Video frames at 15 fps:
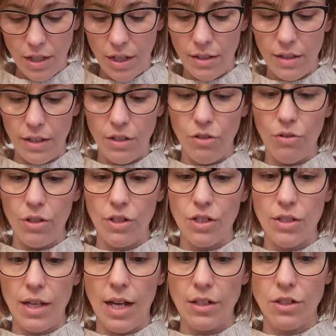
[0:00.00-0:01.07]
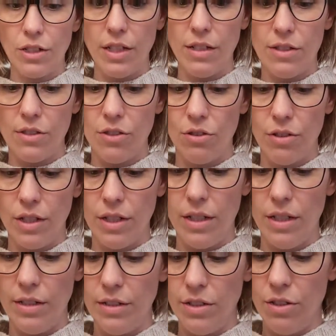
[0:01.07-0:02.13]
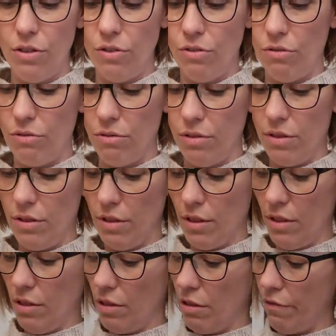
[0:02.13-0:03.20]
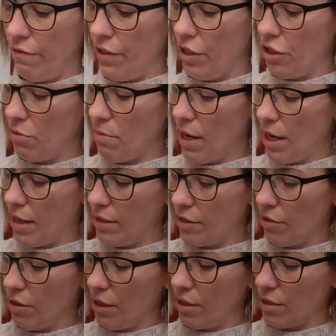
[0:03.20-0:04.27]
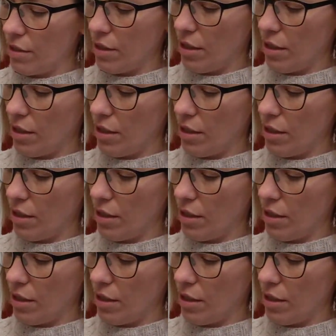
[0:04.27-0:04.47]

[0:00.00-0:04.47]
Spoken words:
and then you could just actually insert it into the finished mask. You kind of